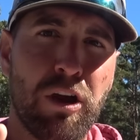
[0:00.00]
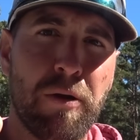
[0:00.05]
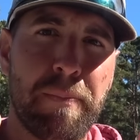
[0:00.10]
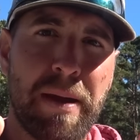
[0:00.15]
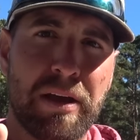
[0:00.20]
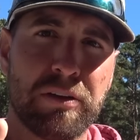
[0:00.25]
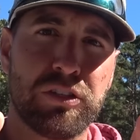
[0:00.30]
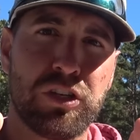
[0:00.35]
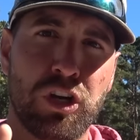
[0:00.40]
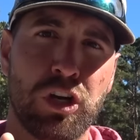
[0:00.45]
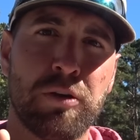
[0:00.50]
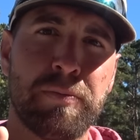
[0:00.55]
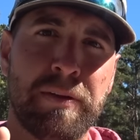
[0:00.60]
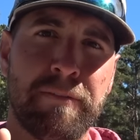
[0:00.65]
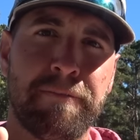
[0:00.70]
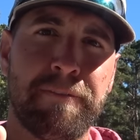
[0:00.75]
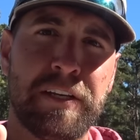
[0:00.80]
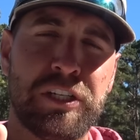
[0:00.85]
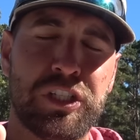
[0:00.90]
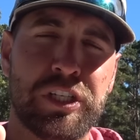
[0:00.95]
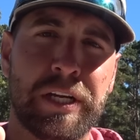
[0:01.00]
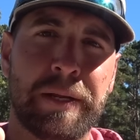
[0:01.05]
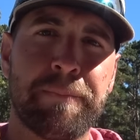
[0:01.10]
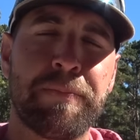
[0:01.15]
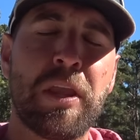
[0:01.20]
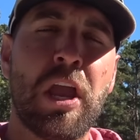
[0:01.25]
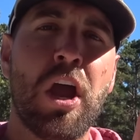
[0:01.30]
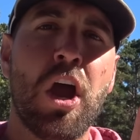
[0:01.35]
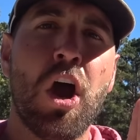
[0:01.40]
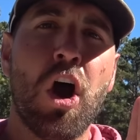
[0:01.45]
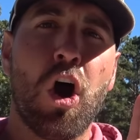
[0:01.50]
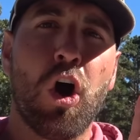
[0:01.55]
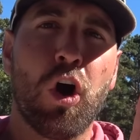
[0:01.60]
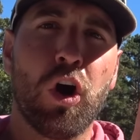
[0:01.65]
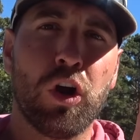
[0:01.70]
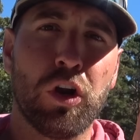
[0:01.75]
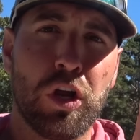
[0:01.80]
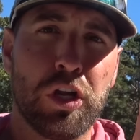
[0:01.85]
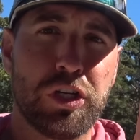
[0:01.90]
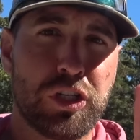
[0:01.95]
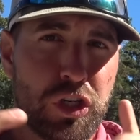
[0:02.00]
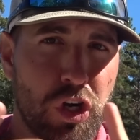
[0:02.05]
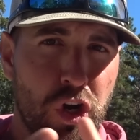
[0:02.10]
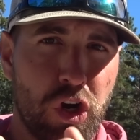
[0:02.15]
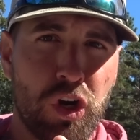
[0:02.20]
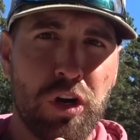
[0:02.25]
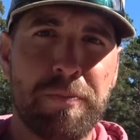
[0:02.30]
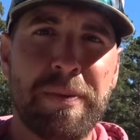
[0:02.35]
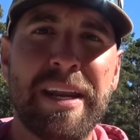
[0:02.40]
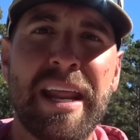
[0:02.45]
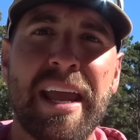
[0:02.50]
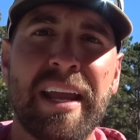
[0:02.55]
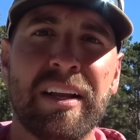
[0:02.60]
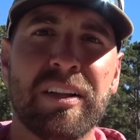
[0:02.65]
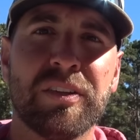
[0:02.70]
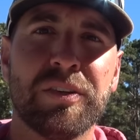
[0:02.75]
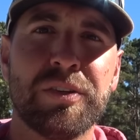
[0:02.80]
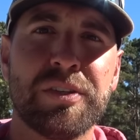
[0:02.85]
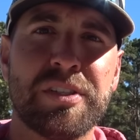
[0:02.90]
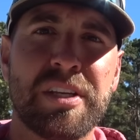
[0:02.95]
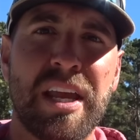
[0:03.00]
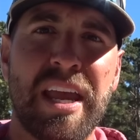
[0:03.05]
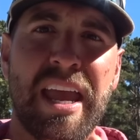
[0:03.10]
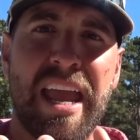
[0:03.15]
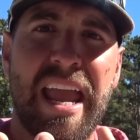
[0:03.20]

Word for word: about tournament fishing are tournament anglers